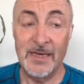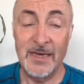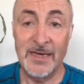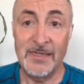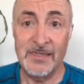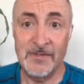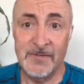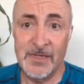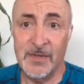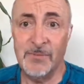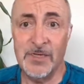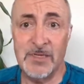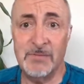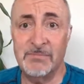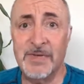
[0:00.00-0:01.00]
And so for some
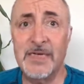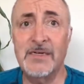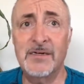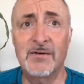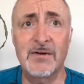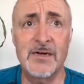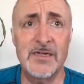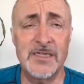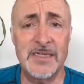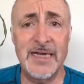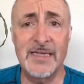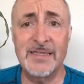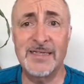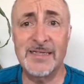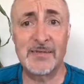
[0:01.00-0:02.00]
reason, men don't
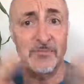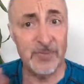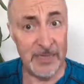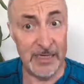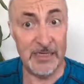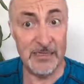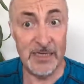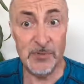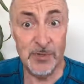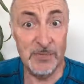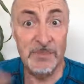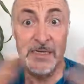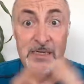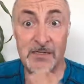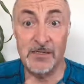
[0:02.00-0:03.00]
understand that, but they, that's what it
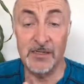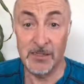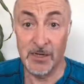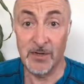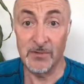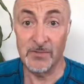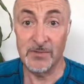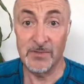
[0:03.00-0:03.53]
means, is no.